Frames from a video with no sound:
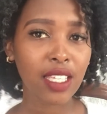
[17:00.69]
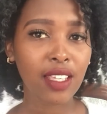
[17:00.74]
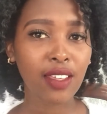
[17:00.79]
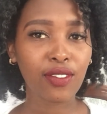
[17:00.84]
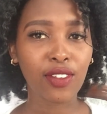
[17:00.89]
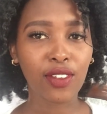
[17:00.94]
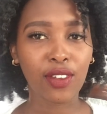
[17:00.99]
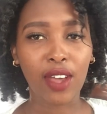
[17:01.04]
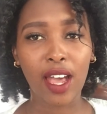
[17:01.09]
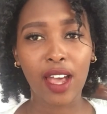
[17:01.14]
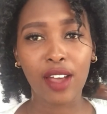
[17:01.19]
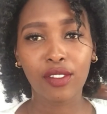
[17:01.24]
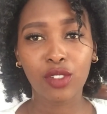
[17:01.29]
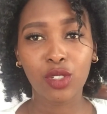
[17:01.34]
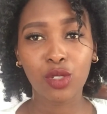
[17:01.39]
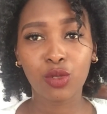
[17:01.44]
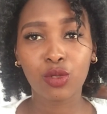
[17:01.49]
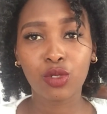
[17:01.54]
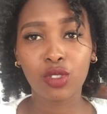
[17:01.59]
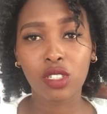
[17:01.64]
If you have
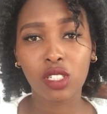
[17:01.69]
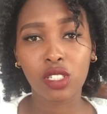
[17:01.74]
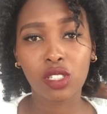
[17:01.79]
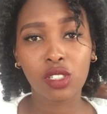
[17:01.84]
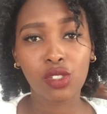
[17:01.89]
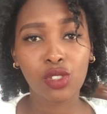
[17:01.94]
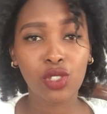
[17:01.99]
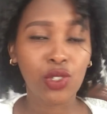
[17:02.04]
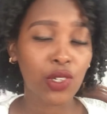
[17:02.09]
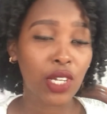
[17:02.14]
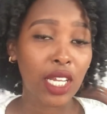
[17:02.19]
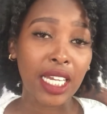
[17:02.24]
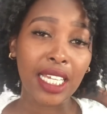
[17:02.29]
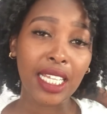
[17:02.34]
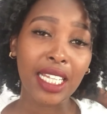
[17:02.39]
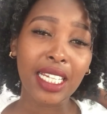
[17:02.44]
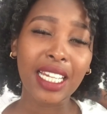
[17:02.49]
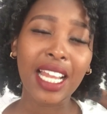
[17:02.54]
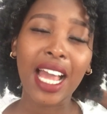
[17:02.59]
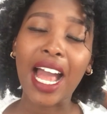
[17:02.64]
to, just show a
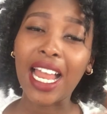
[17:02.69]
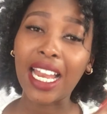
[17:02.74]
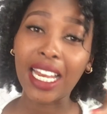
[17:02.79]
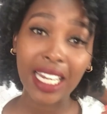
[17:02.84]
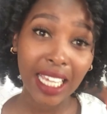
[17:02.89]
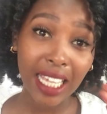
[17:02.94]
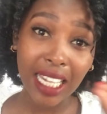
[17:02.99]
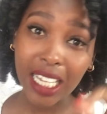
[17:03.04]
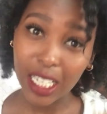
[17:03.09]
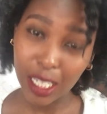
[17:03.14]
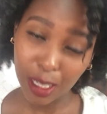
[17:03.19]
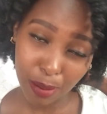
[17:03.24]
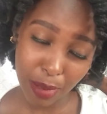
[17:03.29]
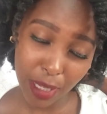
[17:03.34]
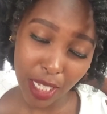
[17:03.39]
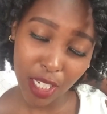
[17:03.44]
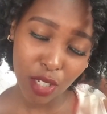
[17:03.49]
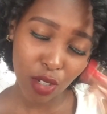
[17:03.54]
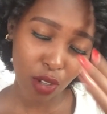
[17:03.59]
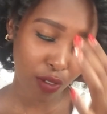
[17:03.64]
little
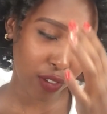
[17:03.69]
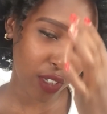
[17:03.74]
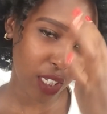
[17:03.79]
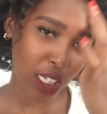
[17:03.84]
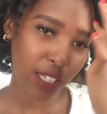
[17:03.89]
bit of